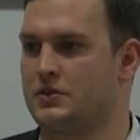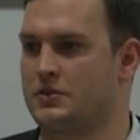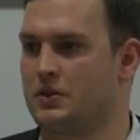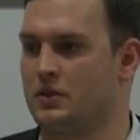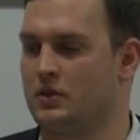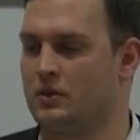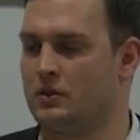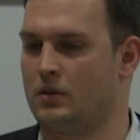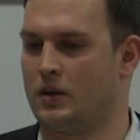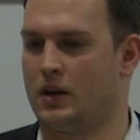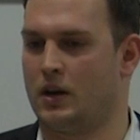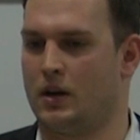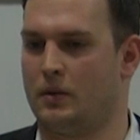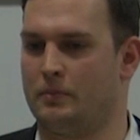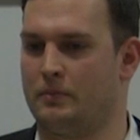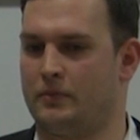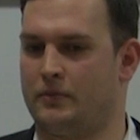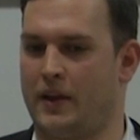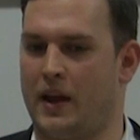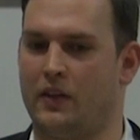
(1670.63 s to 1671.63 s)
So
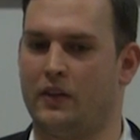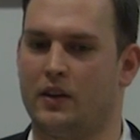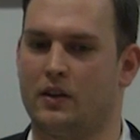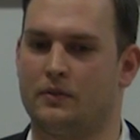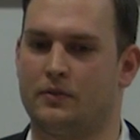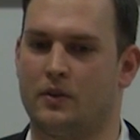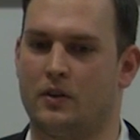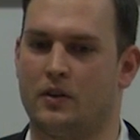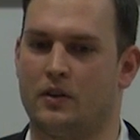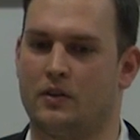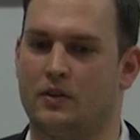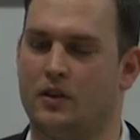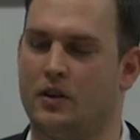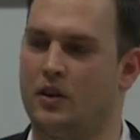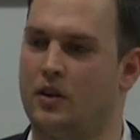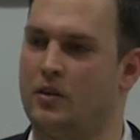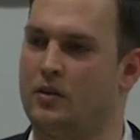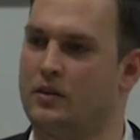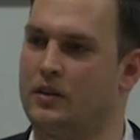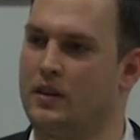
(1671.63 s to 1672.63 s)
um, failing for you
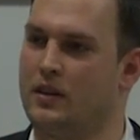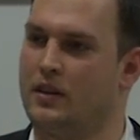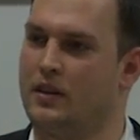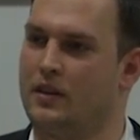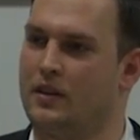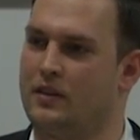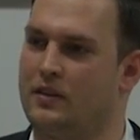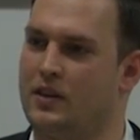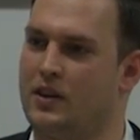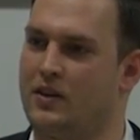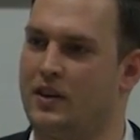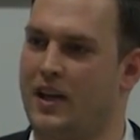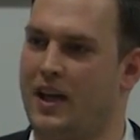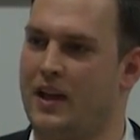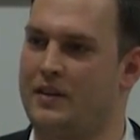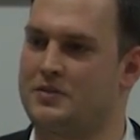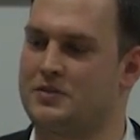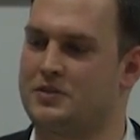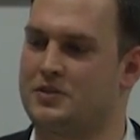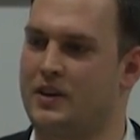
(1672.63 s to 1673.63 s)
know year and a
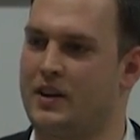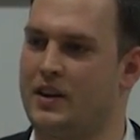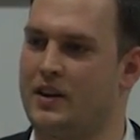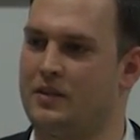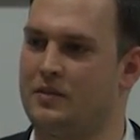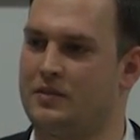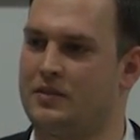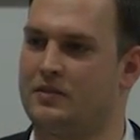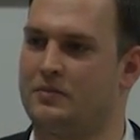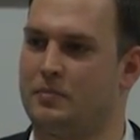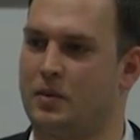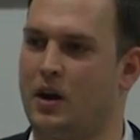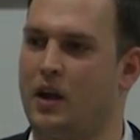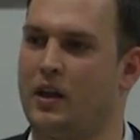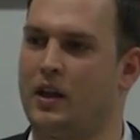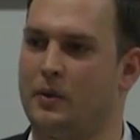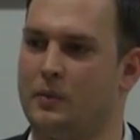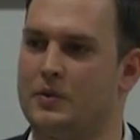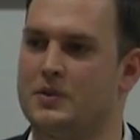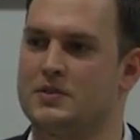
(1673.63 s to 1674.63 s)
half straight
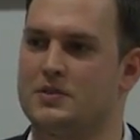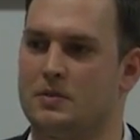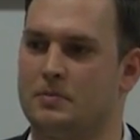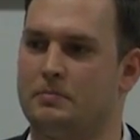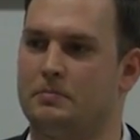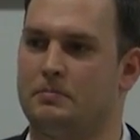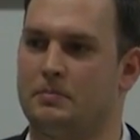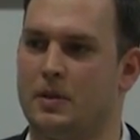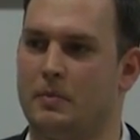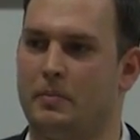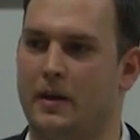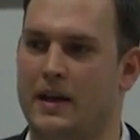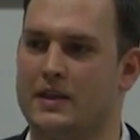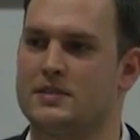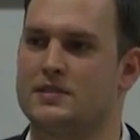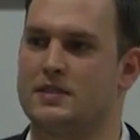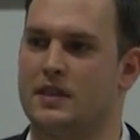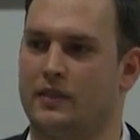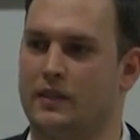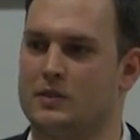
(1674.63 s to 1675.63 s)
probably was the, the
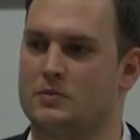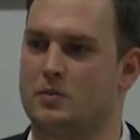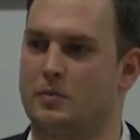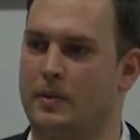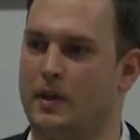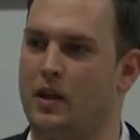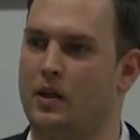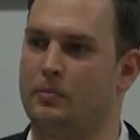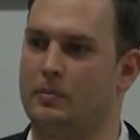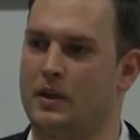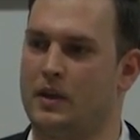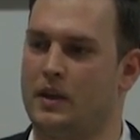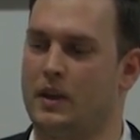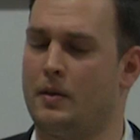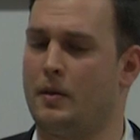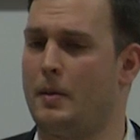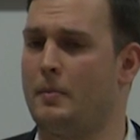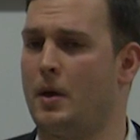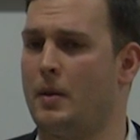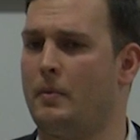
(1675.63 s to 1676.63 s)
best thing that's repelled me
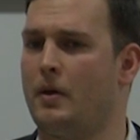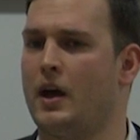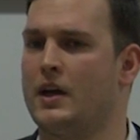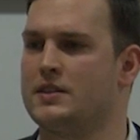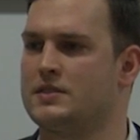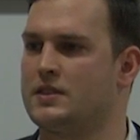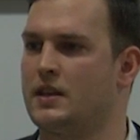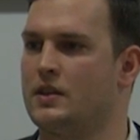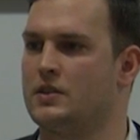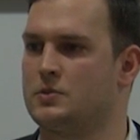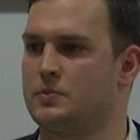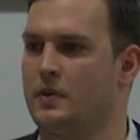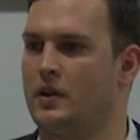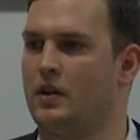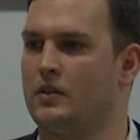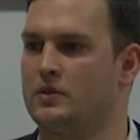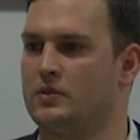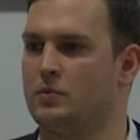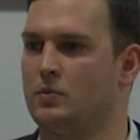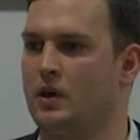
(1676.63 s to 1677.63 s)
and, my mindset as
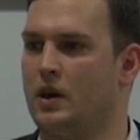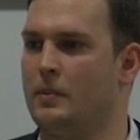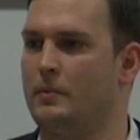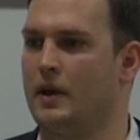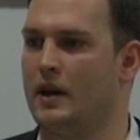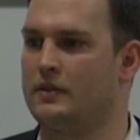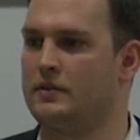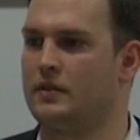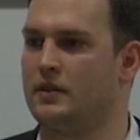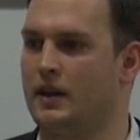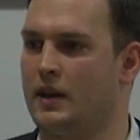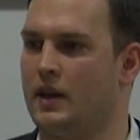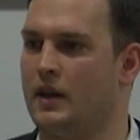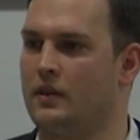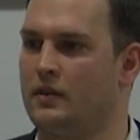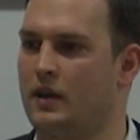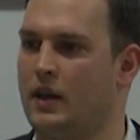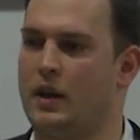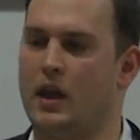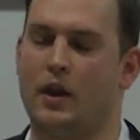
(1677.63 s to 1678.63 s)
well to where I'm at
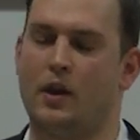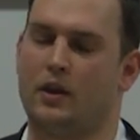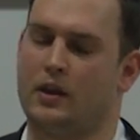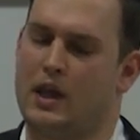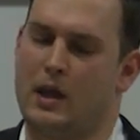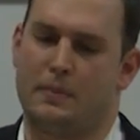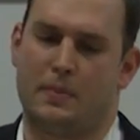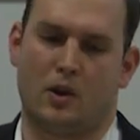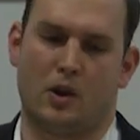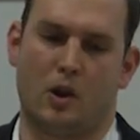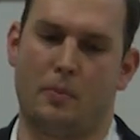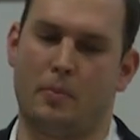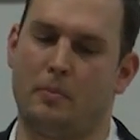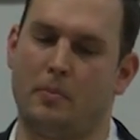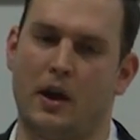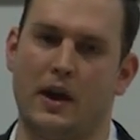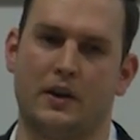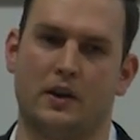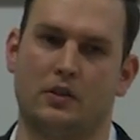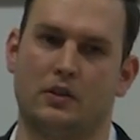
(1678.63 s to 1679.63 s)
today. And, and, keeping an open
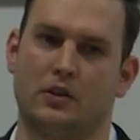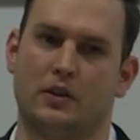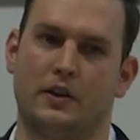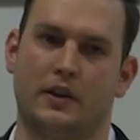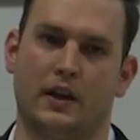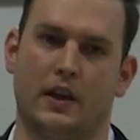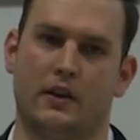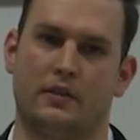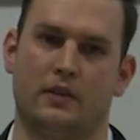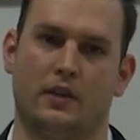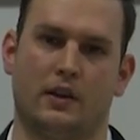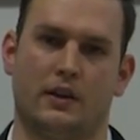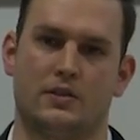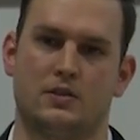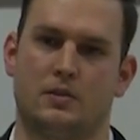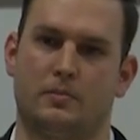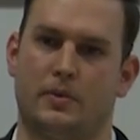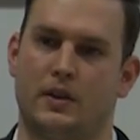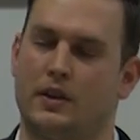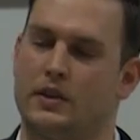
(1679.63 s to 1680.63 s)
mind to learning, I think, is
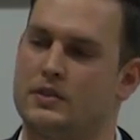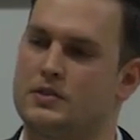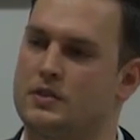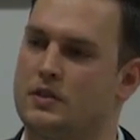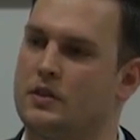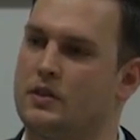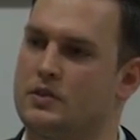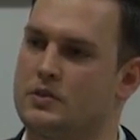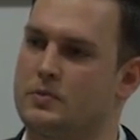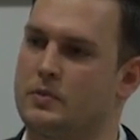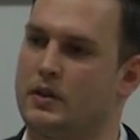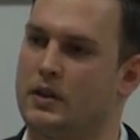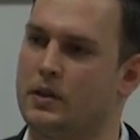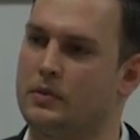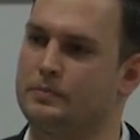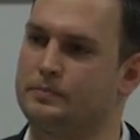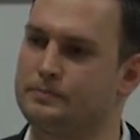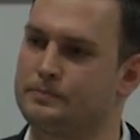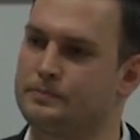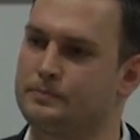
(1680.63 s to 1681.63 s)
the biggest thing as well.